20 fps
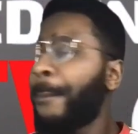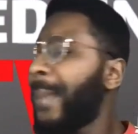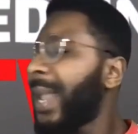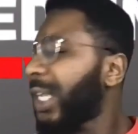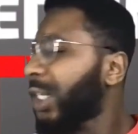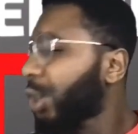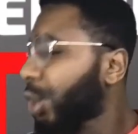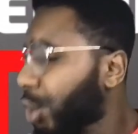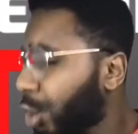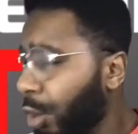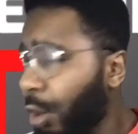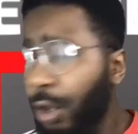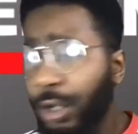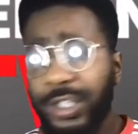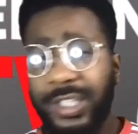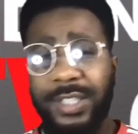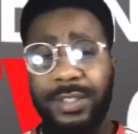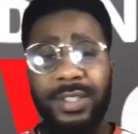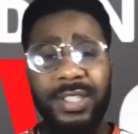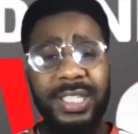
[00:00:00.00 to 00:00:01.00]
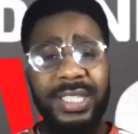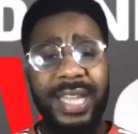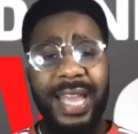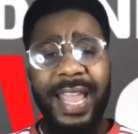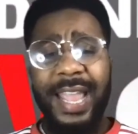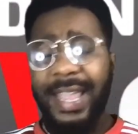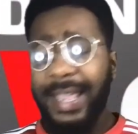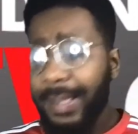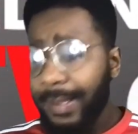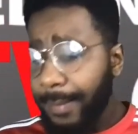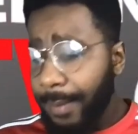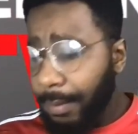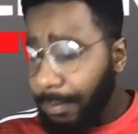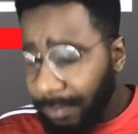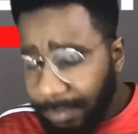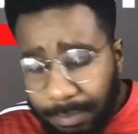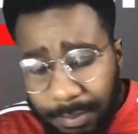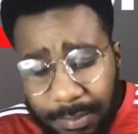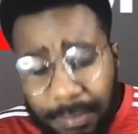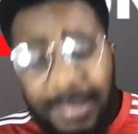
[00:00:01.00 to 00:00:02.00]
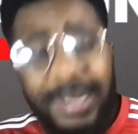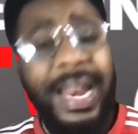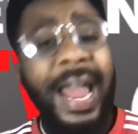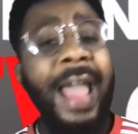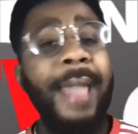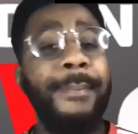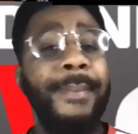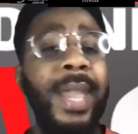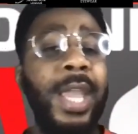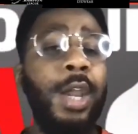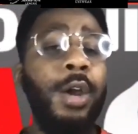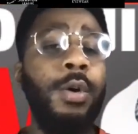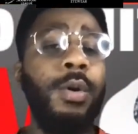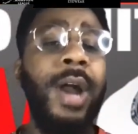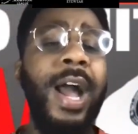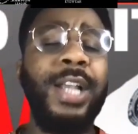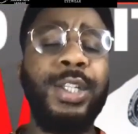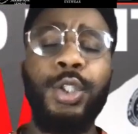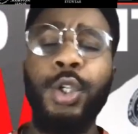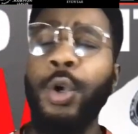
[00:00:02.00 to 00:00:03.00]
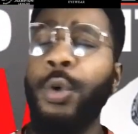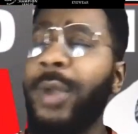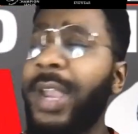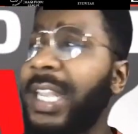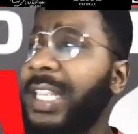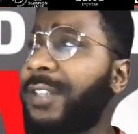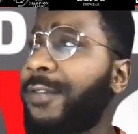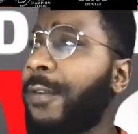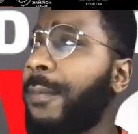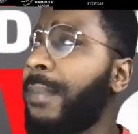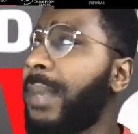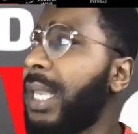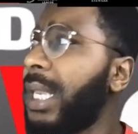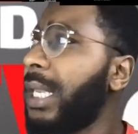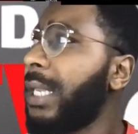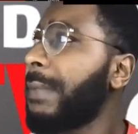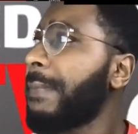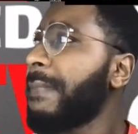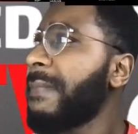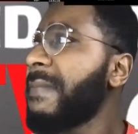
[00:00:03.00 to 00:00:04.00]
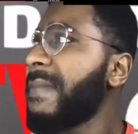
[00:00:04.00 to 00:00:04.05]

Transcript: McSauce today like Mayo, as always, for me,